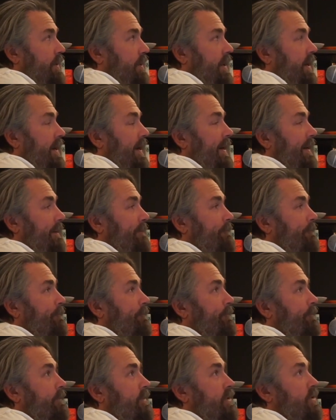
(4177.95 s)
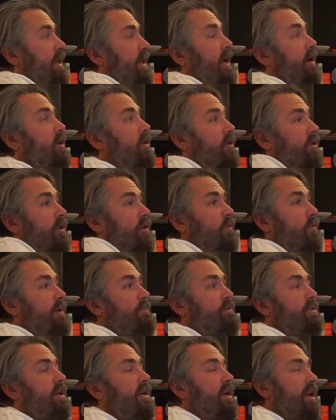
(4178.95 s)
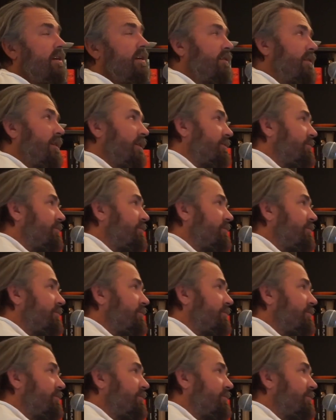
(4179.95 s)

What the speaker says: But so yeah, go to the website,